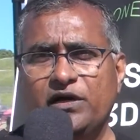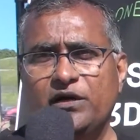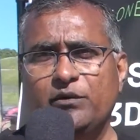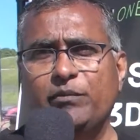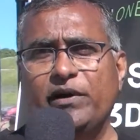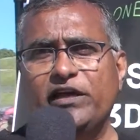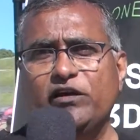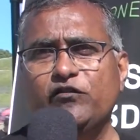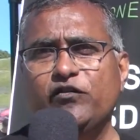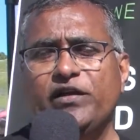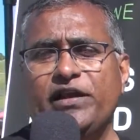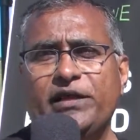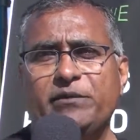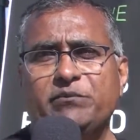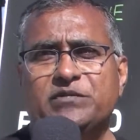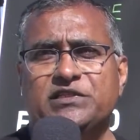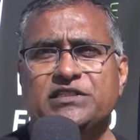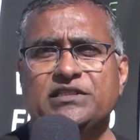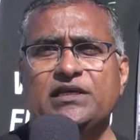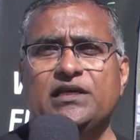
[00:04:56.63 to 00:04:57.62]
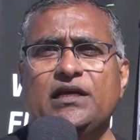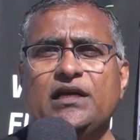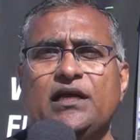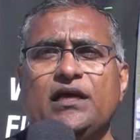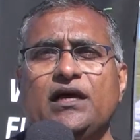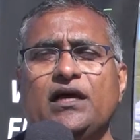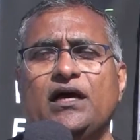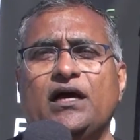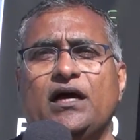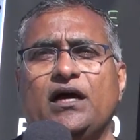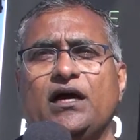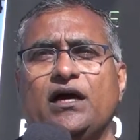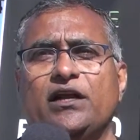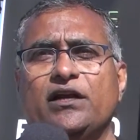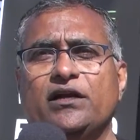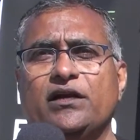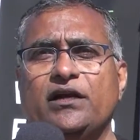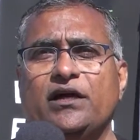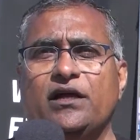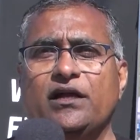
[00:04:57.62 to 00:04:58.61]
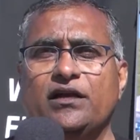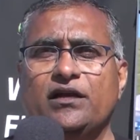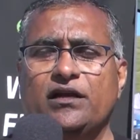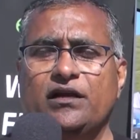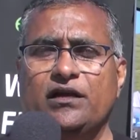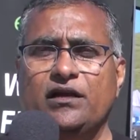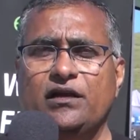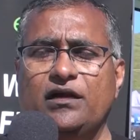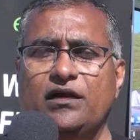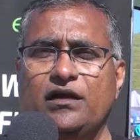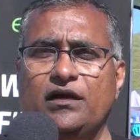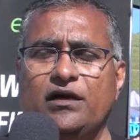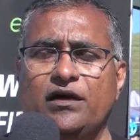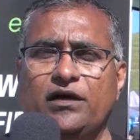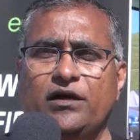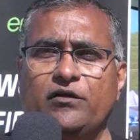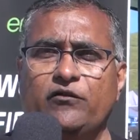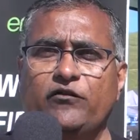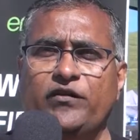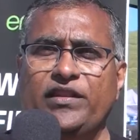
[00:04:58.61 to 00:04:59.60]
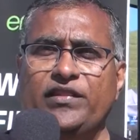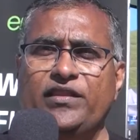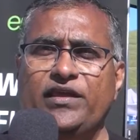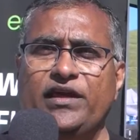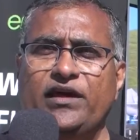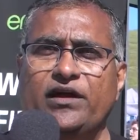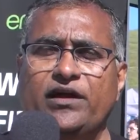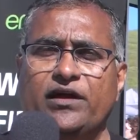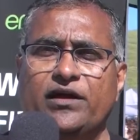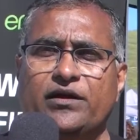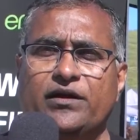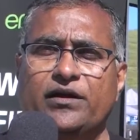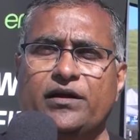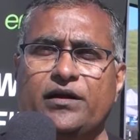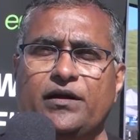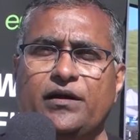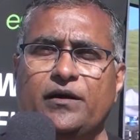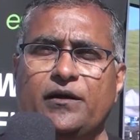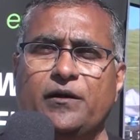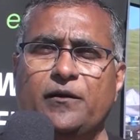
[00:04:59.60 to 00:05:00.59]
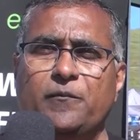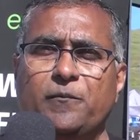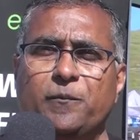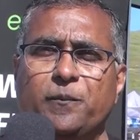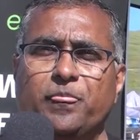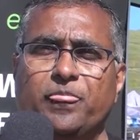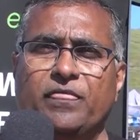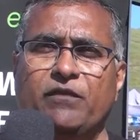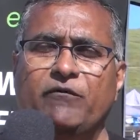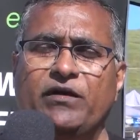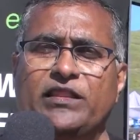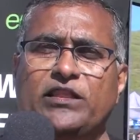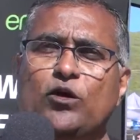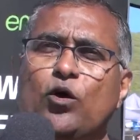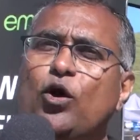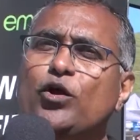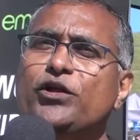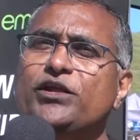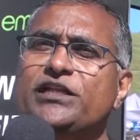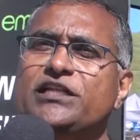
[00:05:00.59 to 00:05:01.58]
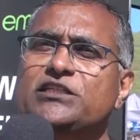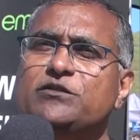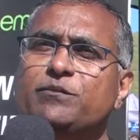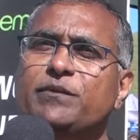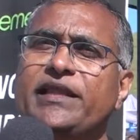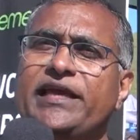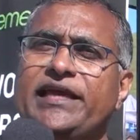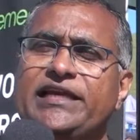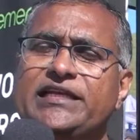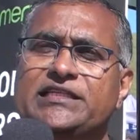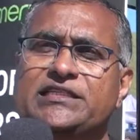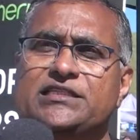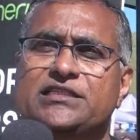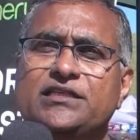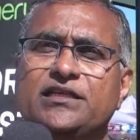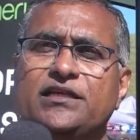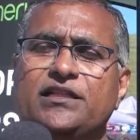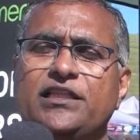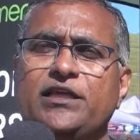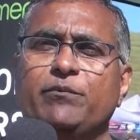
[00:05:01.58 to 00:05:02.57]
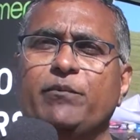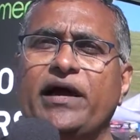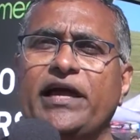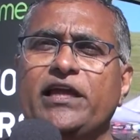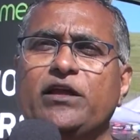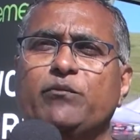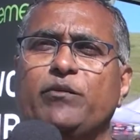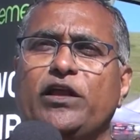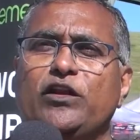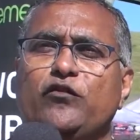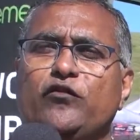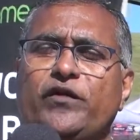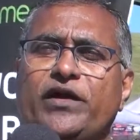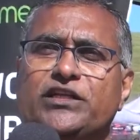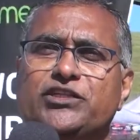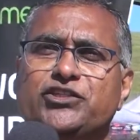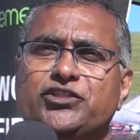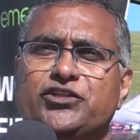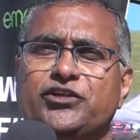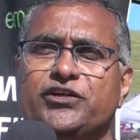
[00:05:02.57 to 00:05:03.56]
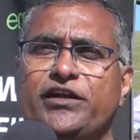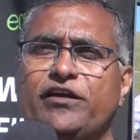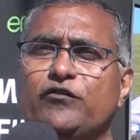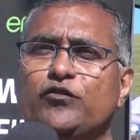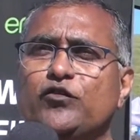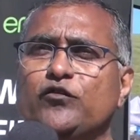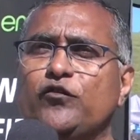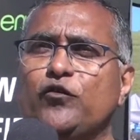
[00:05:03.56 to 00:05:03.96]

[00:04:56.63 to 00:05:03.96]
bike frames are when when the order is placed, the bike manufacturer have to